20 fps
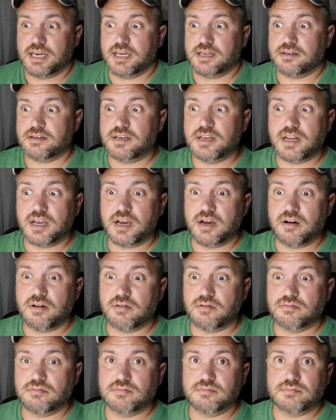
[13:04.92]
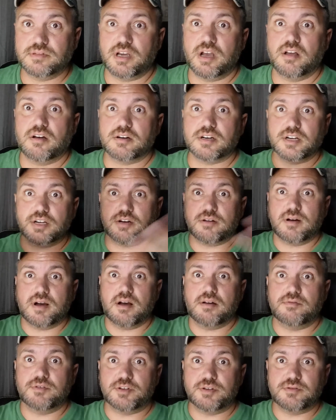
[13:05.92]
get, y'all are going to go
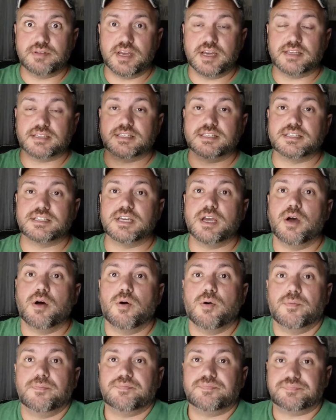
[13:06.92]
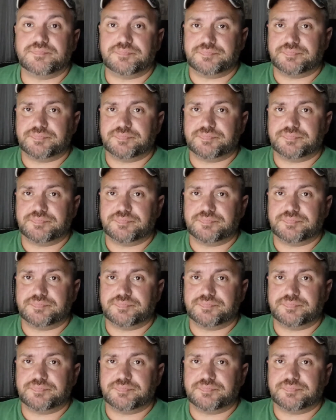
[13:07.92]
out and do this. And so